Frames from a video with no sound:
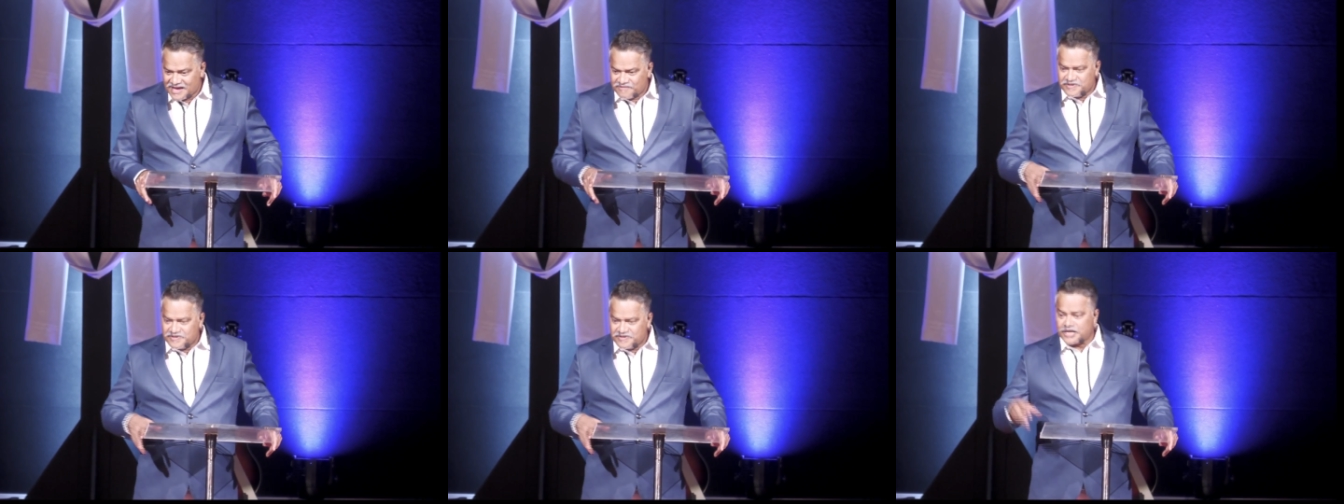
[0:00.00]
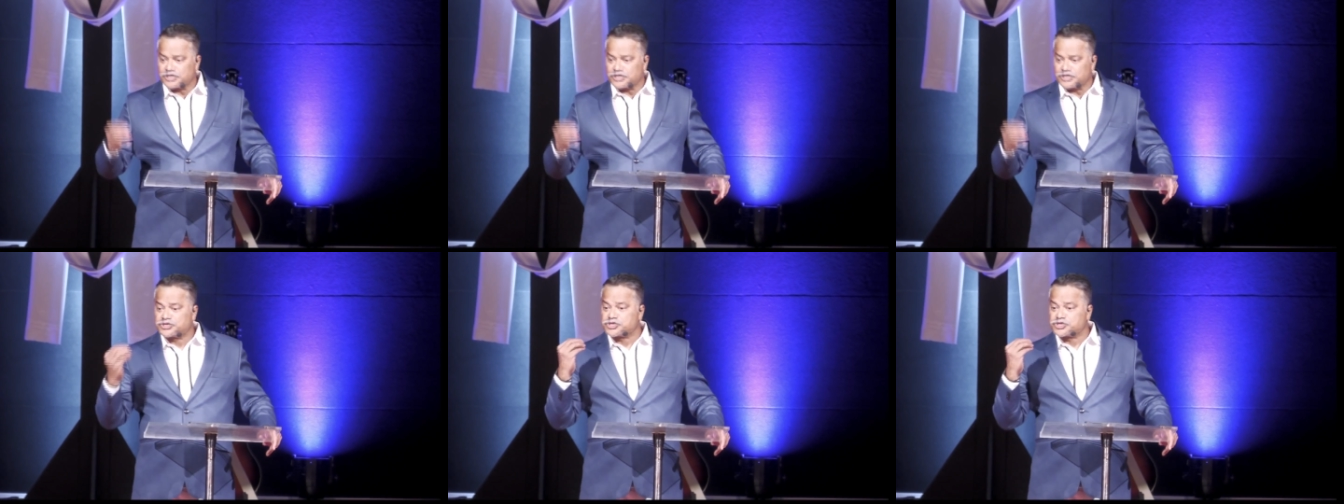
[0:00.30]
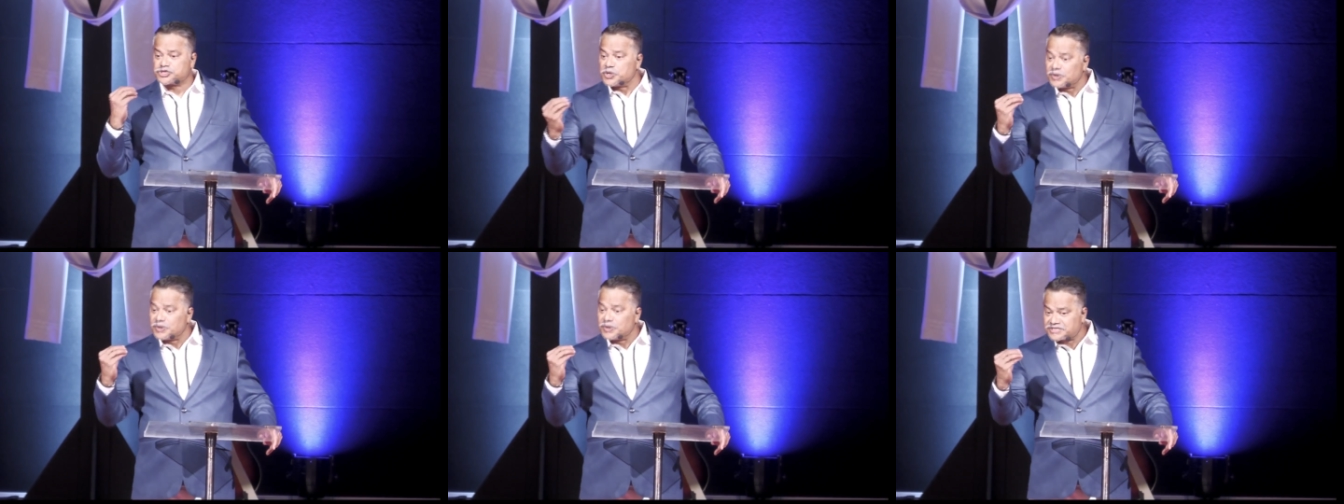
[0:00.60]
We are a
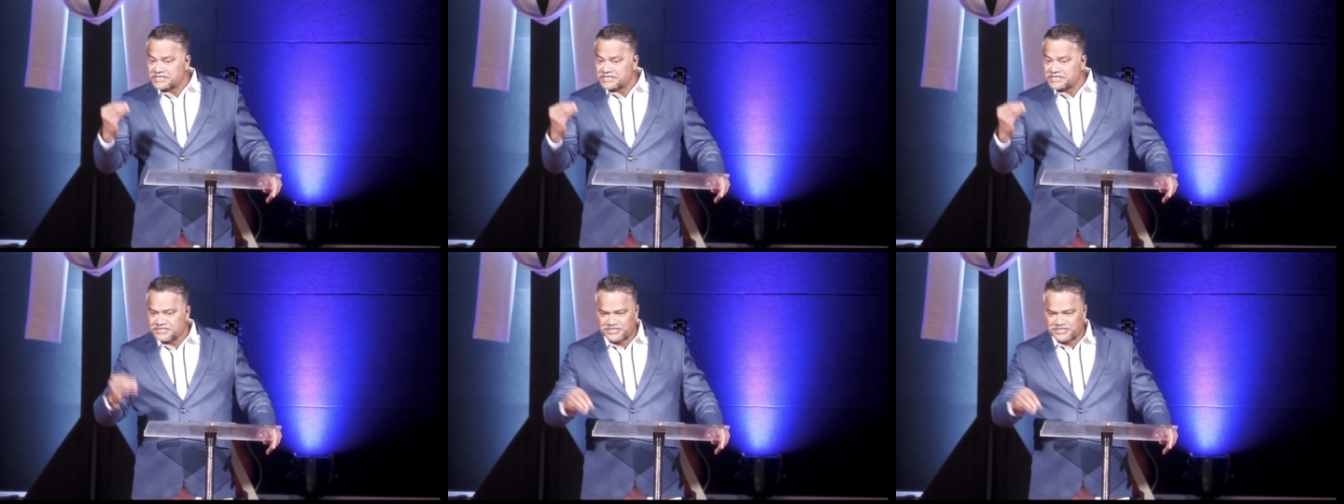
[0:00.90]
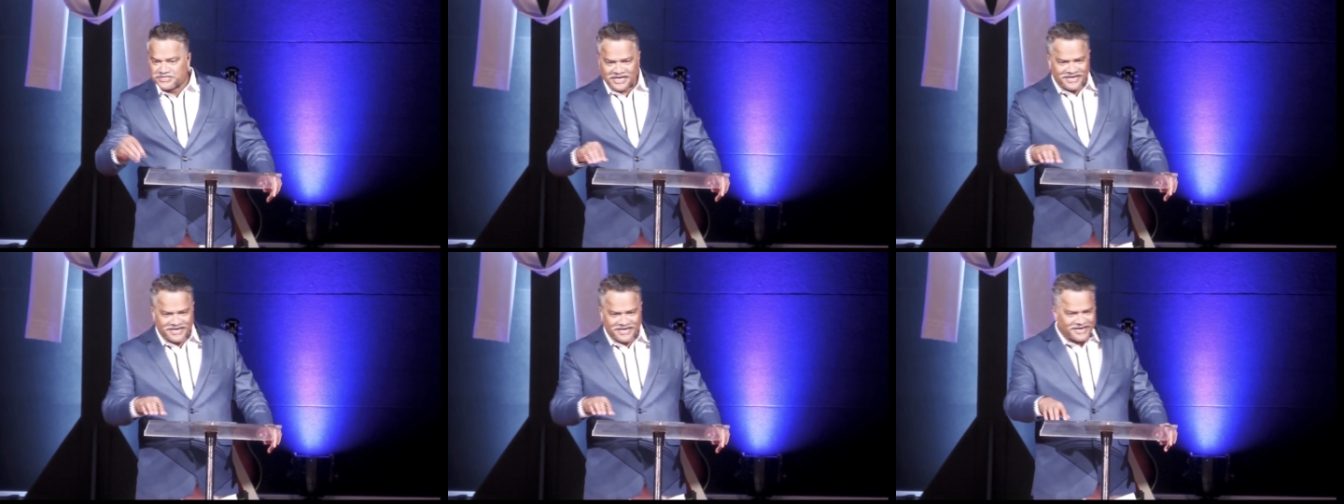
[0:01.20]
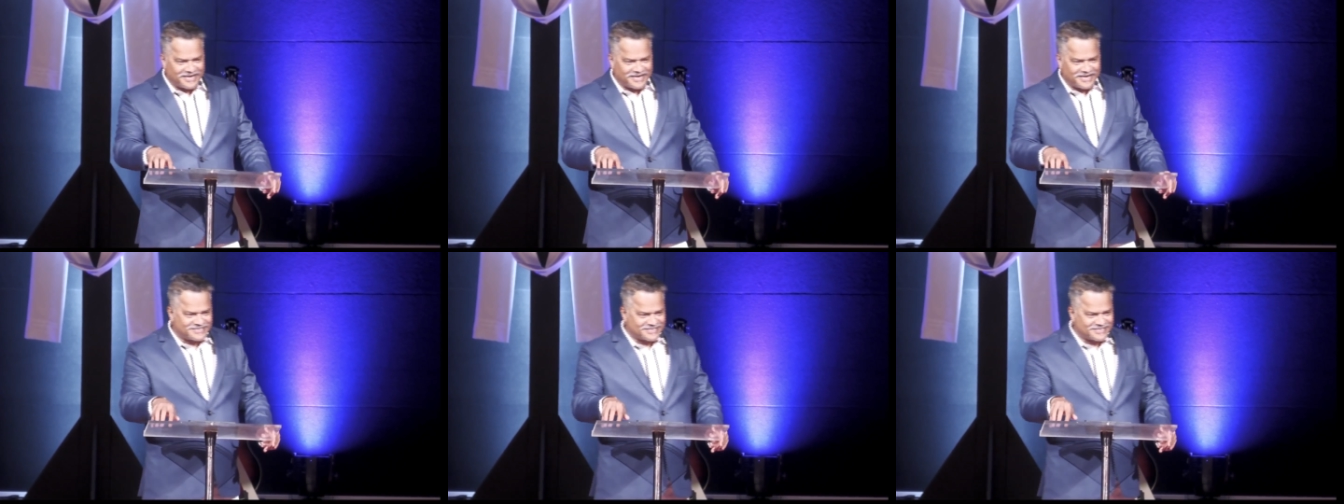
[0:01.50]
chosen
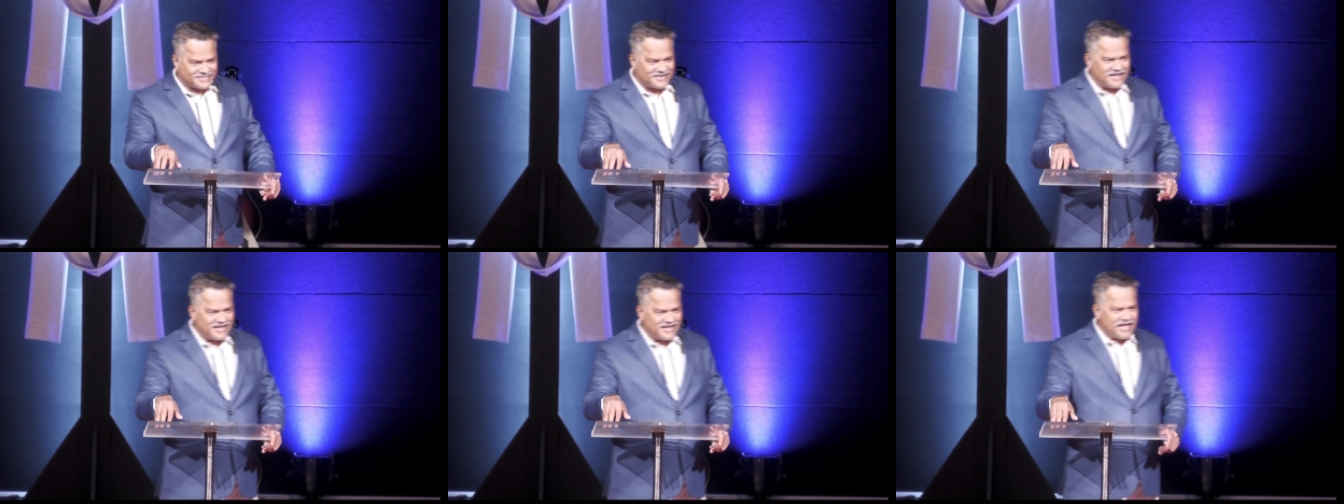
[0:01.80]
generation.